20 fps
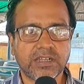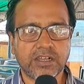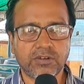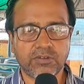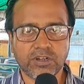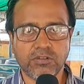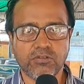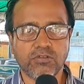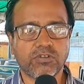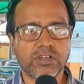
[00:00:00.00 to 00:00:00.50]

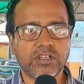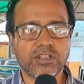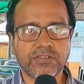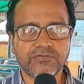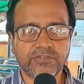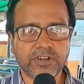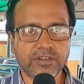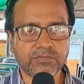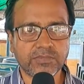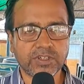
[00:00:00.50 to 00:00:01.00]
our local
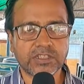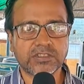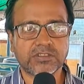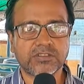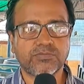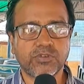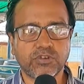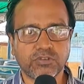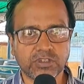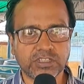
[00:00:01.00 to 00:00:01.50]
farmers
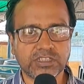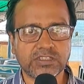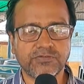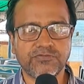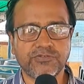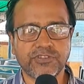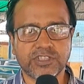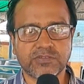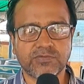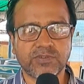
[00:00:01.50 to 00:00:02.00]

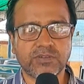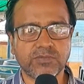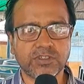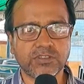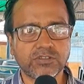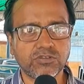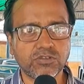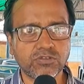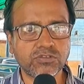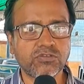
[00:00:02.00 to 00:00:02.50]
progressive fish
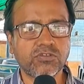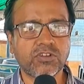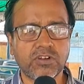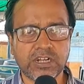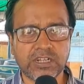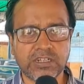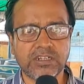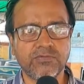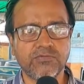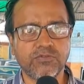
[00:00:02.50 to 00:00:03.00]
farmers those who
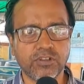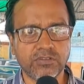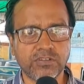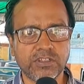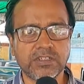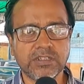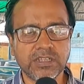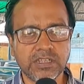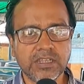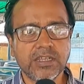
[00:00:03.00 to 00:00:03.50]
are involved
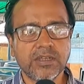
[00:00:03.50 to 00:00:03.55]
in